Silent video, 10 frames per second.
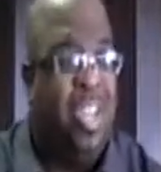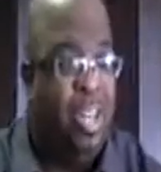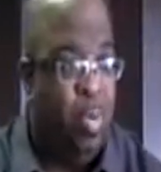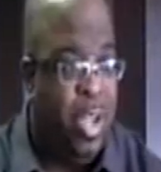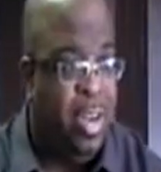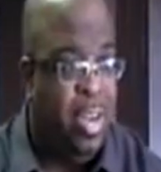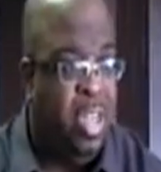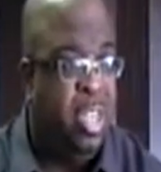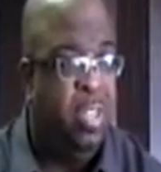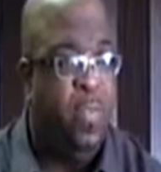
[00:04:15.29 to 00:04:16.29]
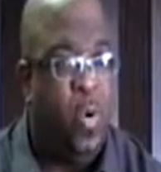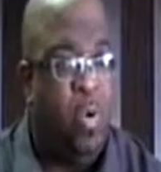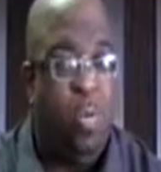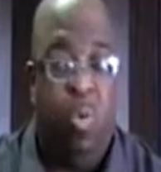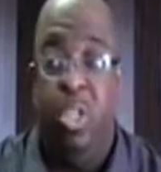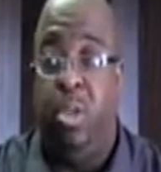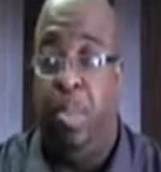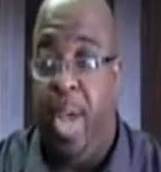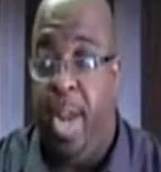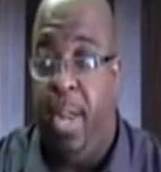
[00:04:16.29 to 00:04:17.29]
seed the way that it needs to form
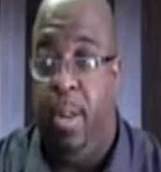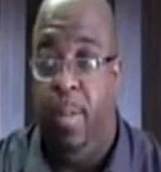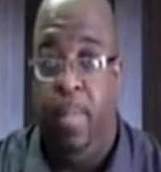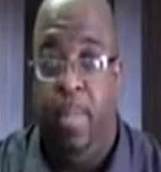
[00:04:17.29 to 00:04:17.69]
once you plant it.